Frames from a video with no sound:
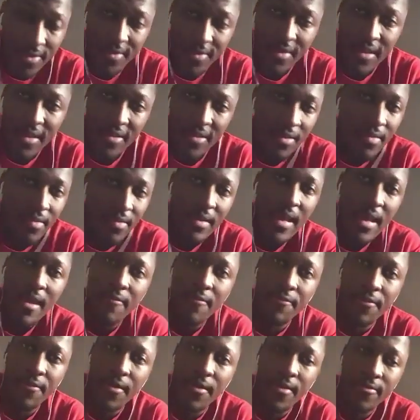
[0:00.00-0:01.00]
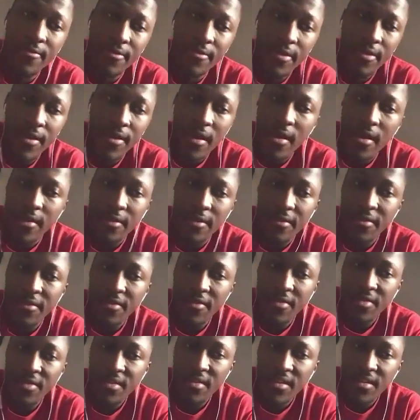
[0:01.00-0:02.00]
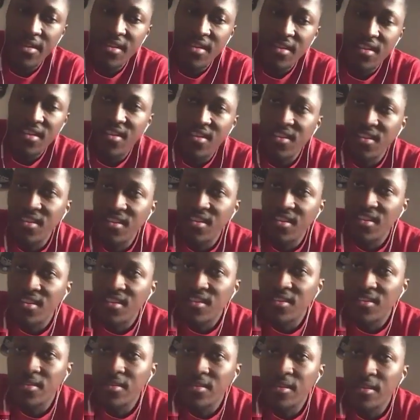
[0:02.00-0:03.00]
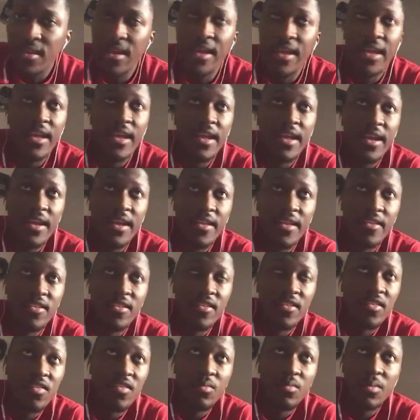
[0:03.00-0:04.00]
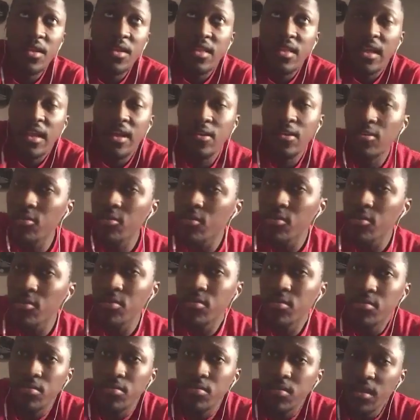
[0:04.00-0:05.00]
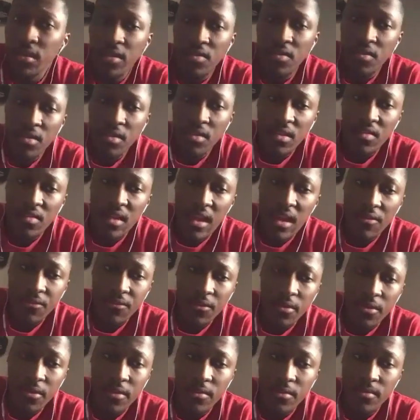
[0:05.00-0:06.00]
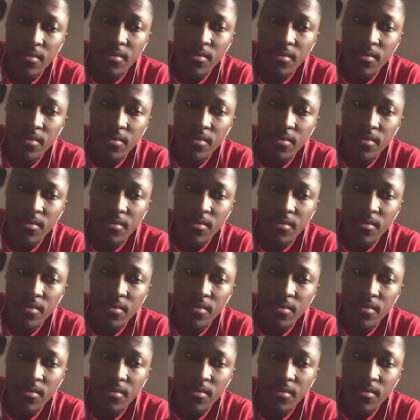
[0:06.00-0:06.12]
like just have fun regardless, and just be like cool, let's have fun.